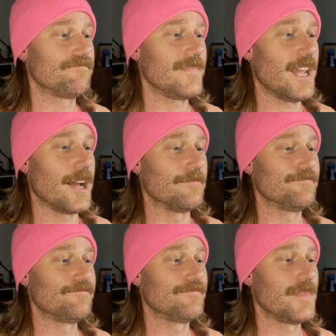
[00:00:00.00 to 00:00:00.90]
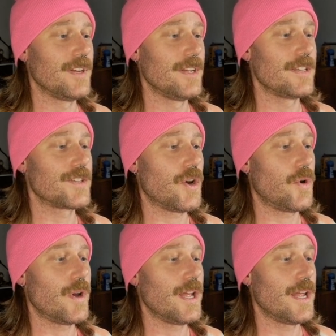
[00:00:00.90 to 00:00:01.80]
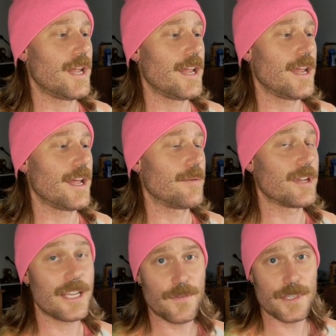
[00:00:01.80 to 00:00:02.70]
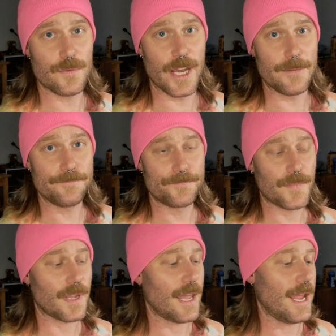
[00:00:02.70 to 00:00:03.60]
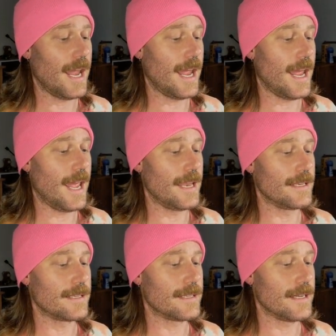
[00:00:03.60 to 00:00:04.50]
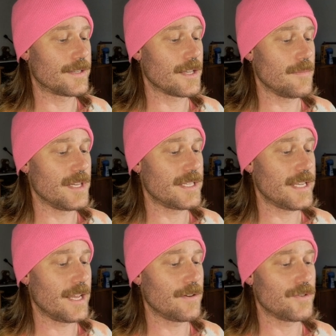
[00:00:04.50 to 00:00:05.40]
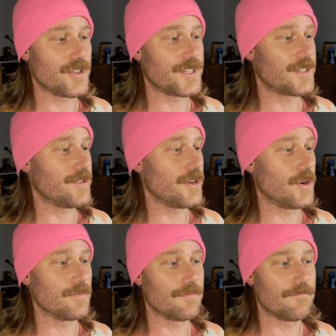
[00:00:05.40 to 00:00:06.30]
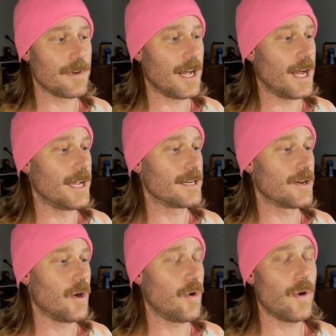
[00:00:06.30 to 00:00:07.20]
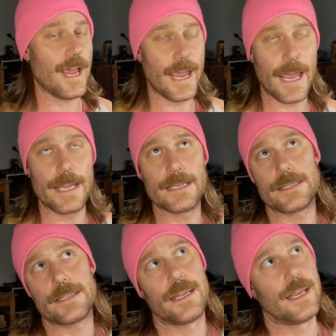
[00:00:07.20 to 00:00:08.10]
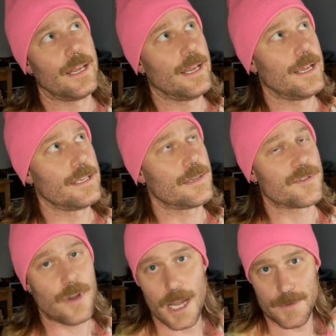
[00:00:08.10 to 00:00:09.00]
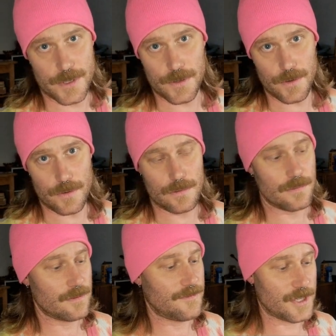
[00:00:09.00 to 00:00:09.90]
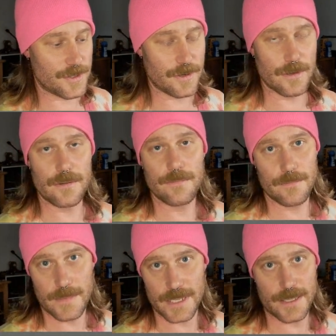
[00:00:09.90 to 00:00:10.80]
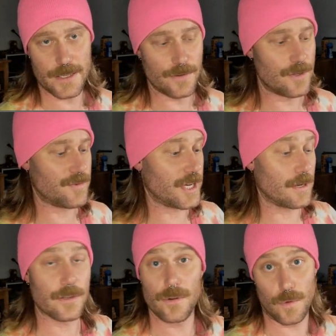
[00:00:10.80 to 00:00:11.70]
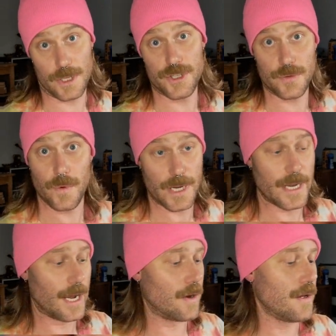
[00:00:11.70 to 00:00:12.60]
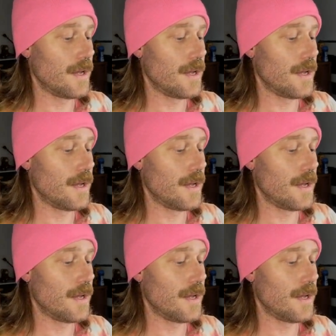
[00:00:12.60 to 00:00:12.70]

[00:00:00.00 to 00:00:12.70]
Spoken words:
Yeah. So I'm going to give this away, and it's going to be standard. Just, go and subscribe to Fidget Nerd. That's the YouTube channel that you're watching right now.